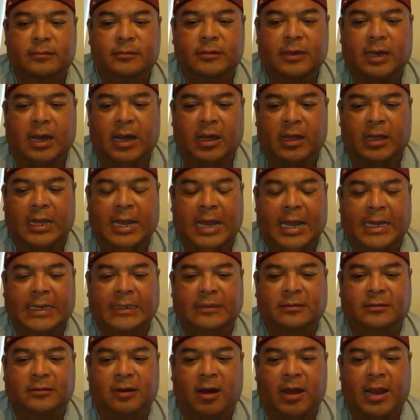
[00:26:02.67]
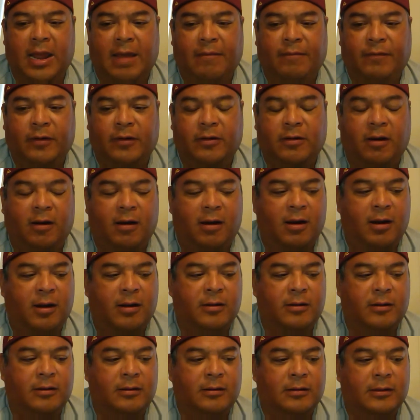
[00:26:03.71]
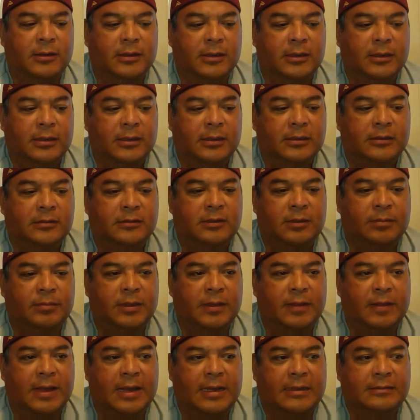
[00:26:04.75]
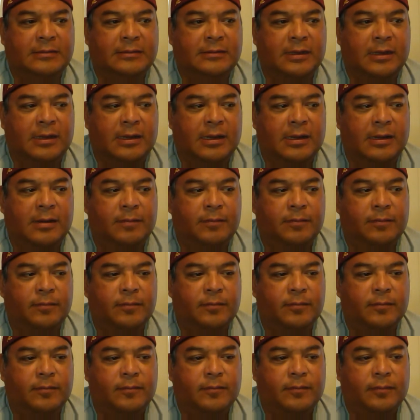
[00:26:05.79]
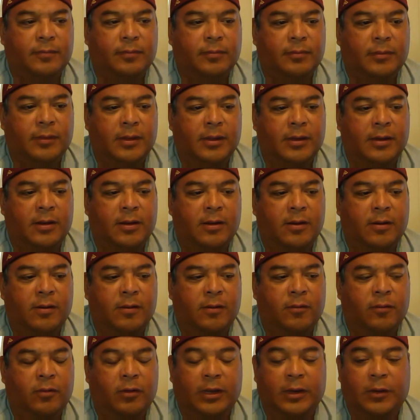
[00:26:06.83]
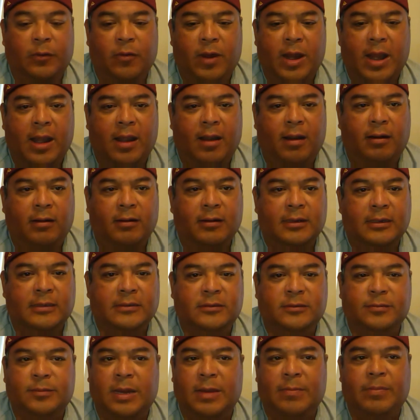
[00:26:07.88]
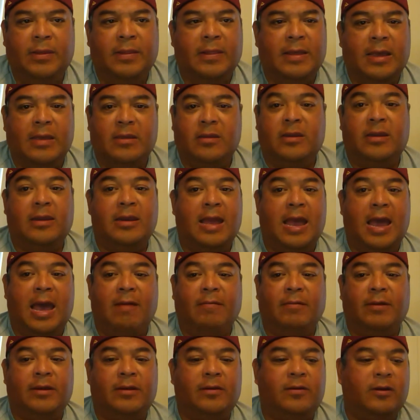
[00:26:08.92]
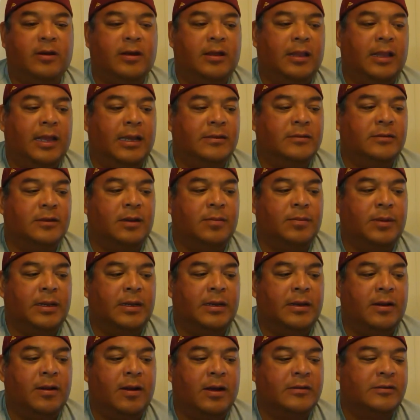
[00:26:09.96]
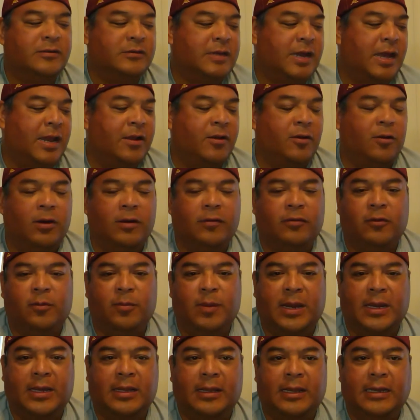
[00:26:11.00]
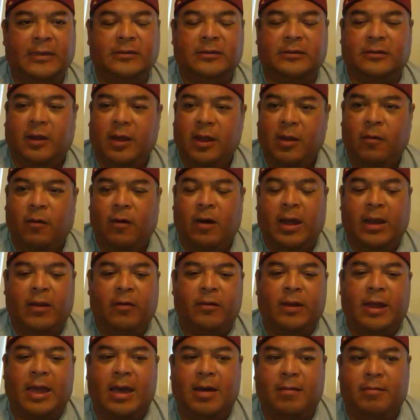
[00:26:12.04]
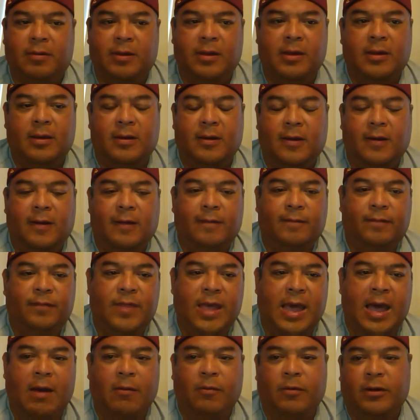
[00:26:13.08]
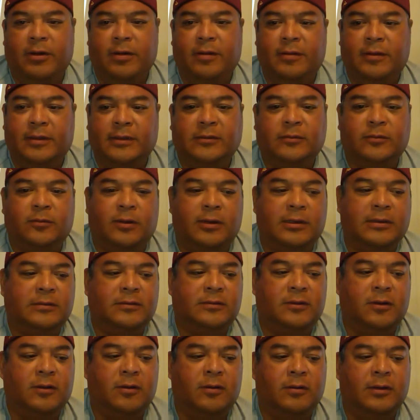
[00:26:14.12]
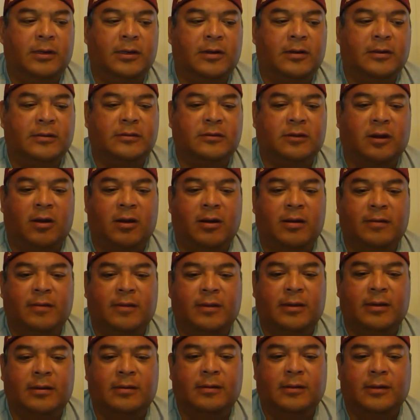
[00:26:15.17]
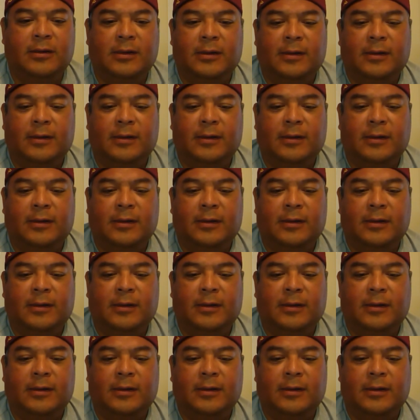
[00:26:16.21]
highly sought after card, or something that's, really rare. It just might be that you didn't have it in your collection. I mean, I just kind of going through my collection, hey, well, I don't have that one and this one. So, it started the